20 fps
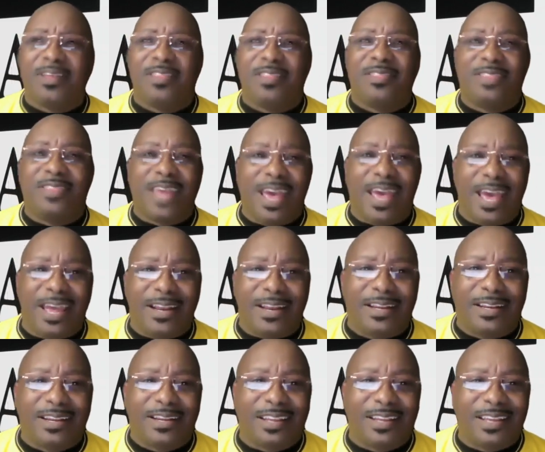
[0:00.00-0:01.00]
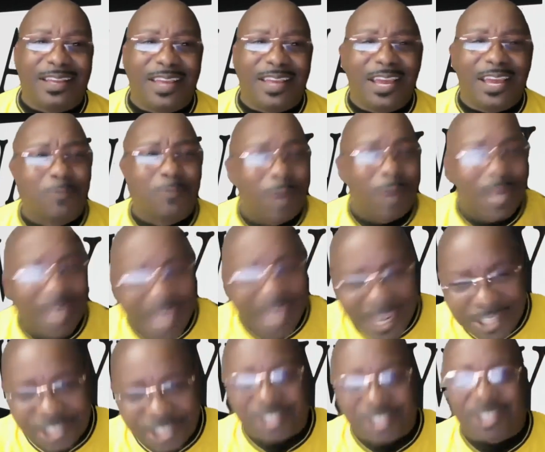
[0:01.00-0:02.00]
that in
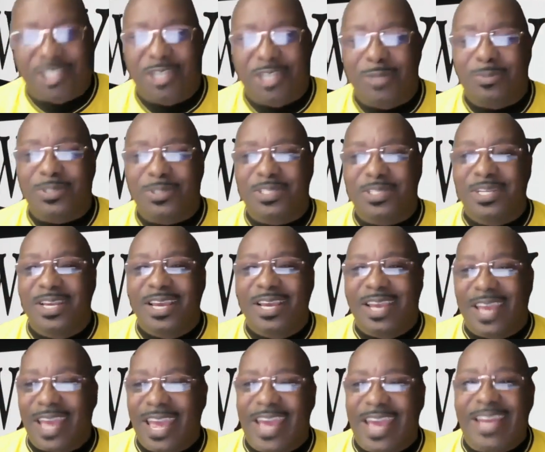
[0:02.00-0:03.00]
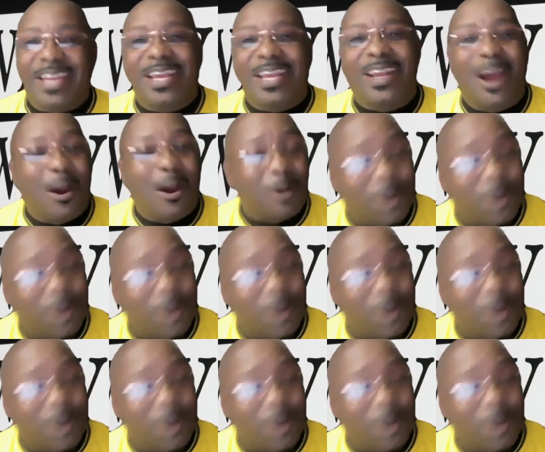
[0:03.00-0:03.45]
relationships and in our